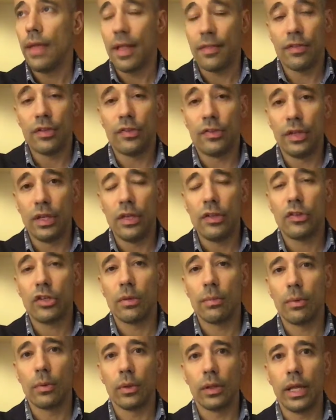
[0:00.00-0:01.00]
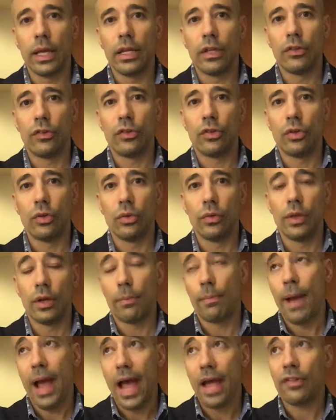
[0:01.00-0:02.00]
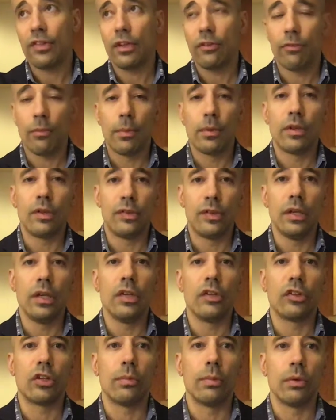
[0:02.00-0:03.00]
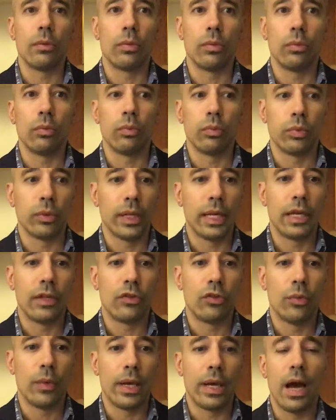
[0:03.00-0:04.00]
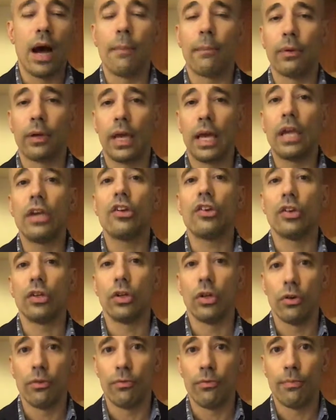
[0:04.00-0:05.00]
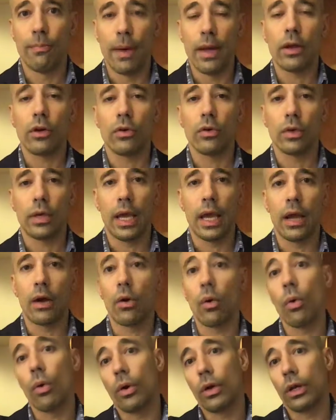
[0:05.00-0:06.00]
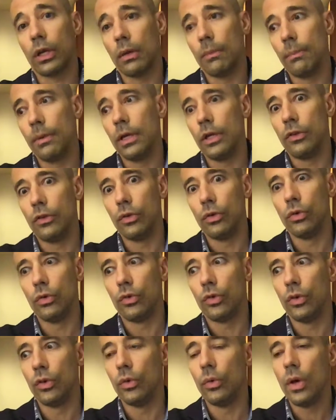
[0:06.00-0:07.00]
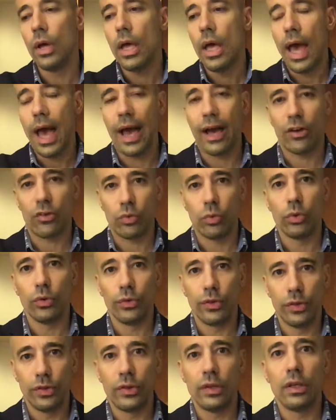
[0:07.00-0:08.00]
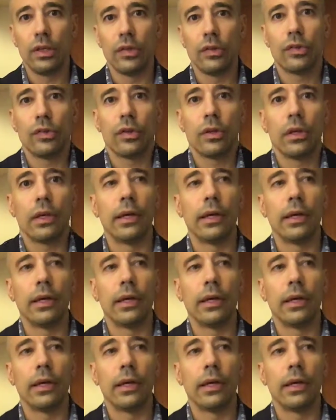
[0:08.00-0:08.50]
disease could be related to their passing from a disease could be related to a complication of medical care, or it can be due to actual disease.